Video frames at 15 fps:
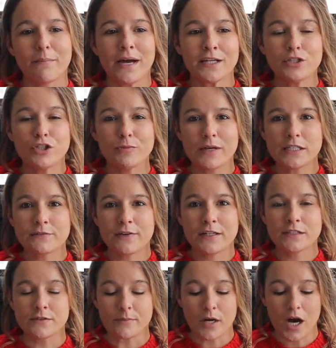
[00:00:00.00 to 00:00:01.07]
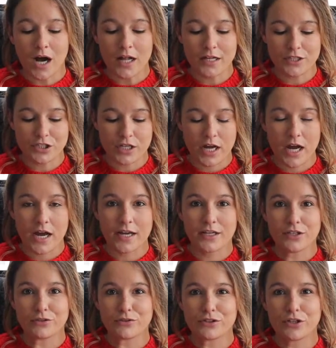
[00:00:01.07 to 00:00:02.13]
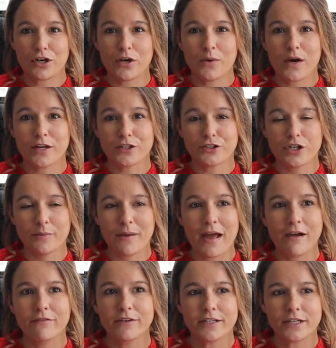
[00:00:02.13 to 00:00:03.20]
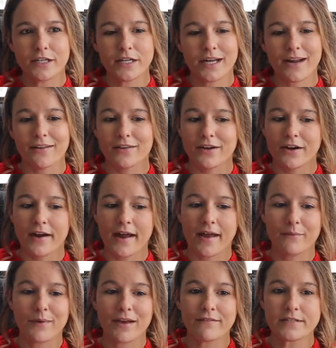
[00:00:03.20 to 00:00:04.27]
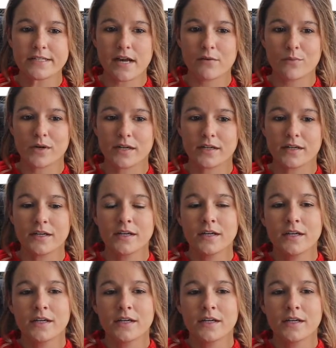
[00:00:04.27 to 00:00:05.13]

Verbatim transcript: My two best friends from college and I used to go on a trip every year together and we haven't done one.